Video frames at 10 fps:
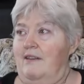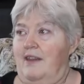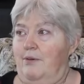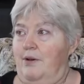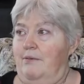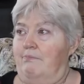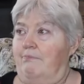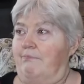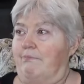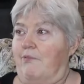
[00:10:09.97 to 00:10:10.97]
They would
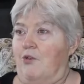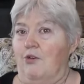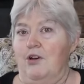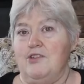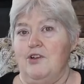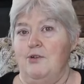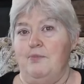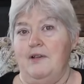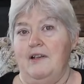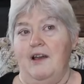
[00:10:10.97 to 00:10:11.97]
crunch
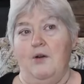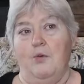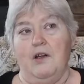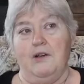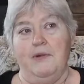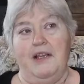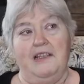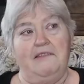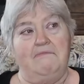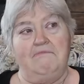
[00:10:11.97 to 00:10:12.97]
open a
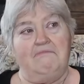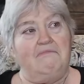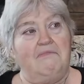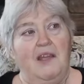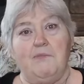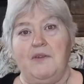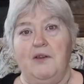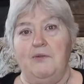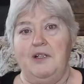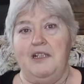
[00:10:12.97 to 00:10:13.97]
watermelon, but
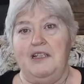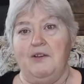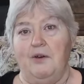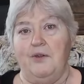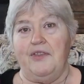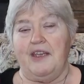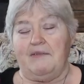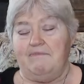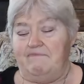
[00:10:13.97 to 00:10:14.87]
they wouldn't eat the whole thing